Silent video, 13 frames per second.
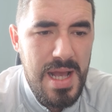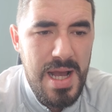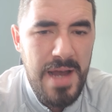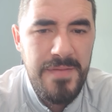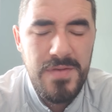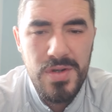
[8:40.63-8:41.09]

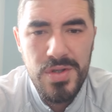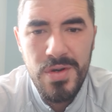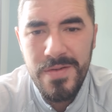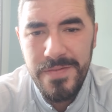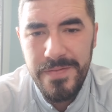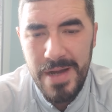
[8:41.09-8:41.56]
I've got
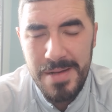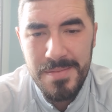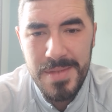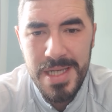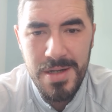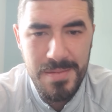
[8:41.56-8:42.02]
your
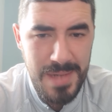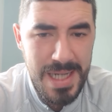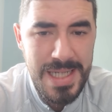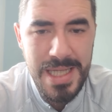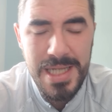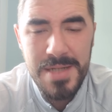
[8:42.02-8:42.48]
family on
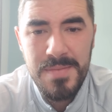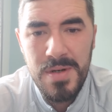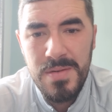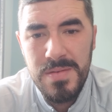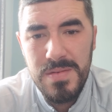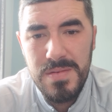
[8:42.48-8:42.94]
my thing,
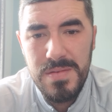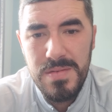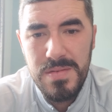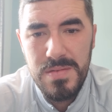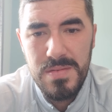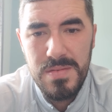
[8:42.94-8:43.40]
bro,
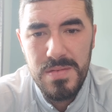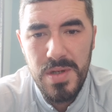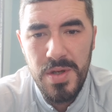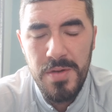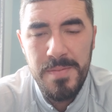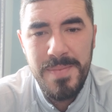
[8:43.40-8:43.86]

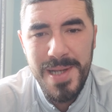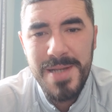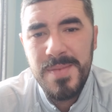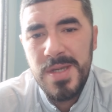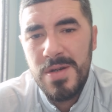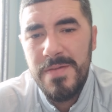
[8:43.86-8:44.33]
who
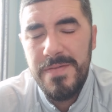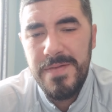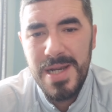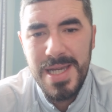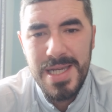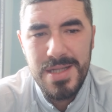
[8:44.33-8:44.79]
big me up
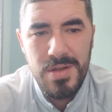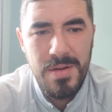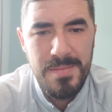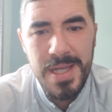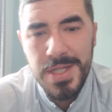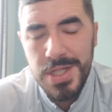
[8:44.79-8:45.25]
for like
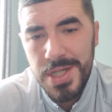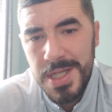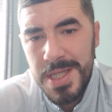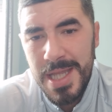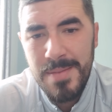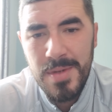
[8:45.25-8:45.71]
not
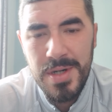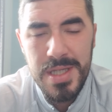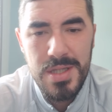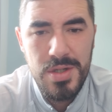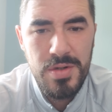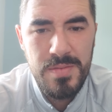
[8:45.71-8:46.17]
mentioning them on
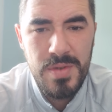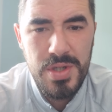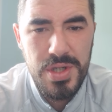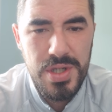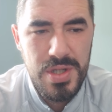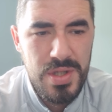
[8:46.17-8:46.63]
it too
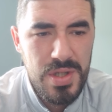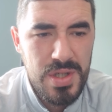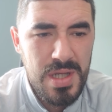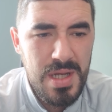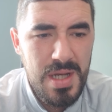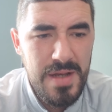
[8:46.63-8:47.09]
much and
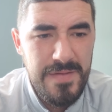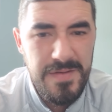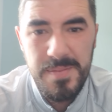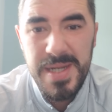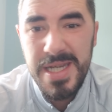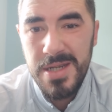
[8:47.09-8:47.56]
just
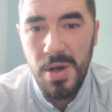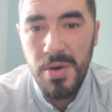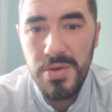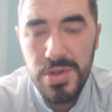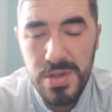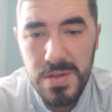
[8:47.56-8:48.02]
for being
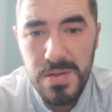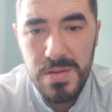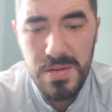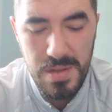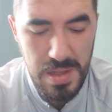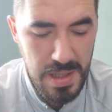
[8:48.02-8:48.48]
honest.
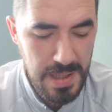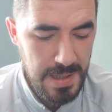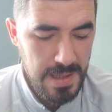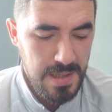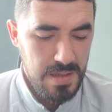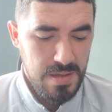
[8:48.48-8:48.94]

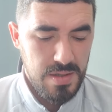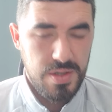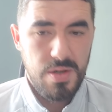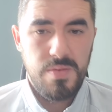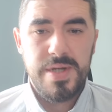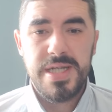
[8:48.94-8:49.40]

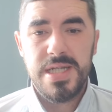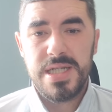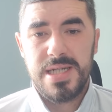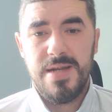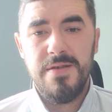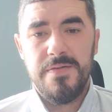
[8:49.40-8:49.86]
So with
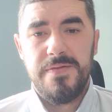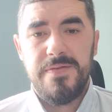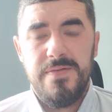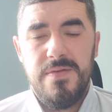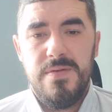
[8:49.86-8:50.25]
yourself,